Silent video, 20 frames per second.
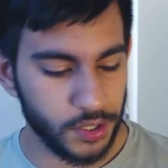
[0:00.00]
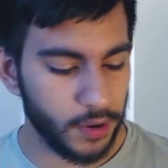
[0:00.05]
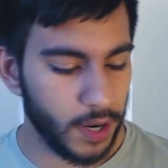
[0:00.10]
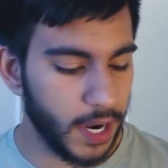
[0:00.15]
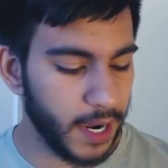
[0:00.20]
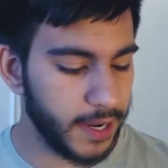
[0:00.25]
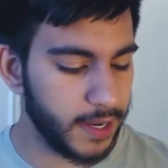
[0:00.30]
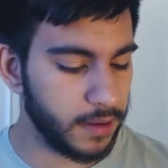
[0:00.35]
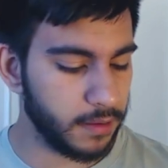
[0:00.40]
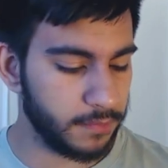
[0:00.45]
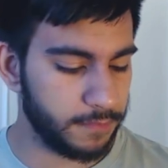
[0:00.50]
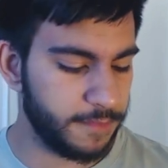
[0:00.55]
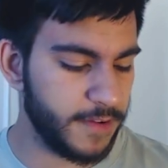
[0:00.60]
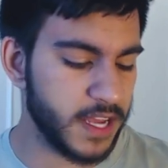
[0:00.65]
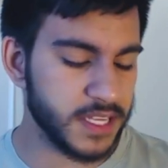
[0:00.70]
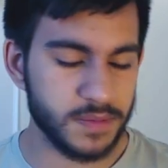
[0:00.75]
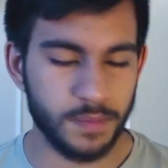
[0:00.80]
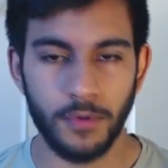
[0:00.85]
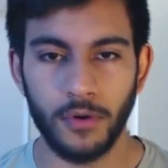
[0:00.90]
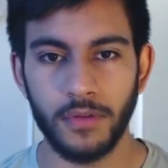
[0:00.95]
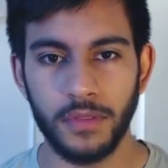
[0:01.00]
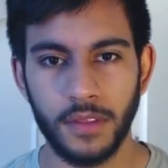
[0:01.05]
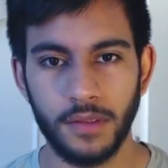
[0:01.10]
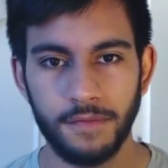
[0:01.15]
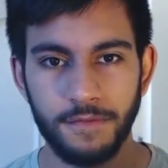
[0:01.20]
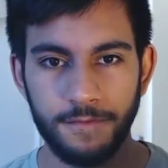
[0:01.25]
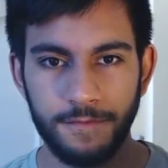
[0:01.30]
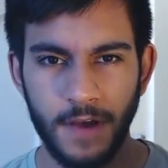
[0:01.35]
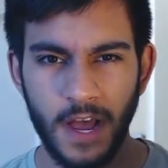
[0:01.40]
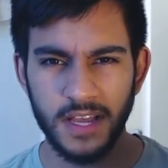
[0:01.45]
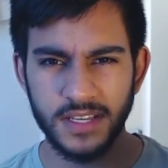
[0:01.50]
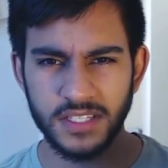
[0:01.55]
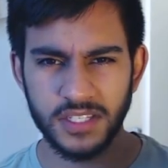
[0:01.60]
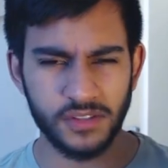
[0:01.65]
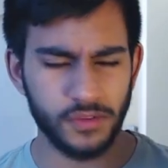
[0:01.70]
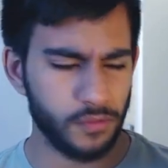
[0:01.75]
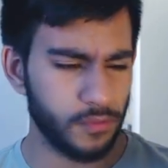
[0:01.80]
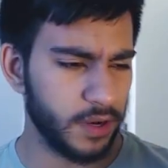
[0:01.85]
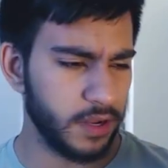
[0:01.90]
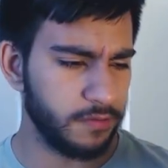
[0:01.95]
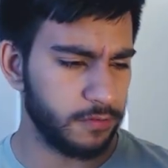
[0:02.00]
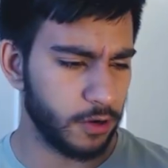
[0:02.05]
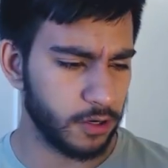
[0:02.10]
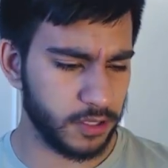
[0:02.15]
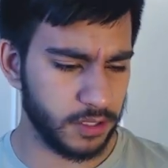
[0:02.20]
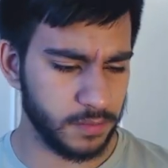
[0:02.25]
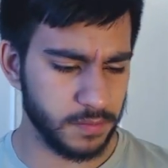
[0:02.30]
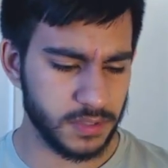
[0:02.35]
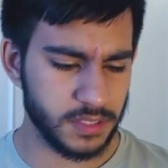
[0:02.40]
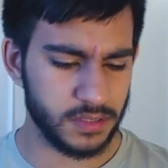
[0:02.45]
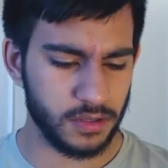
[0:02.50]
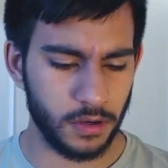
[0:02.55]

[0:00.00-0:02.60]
So I first bought the first three volumes.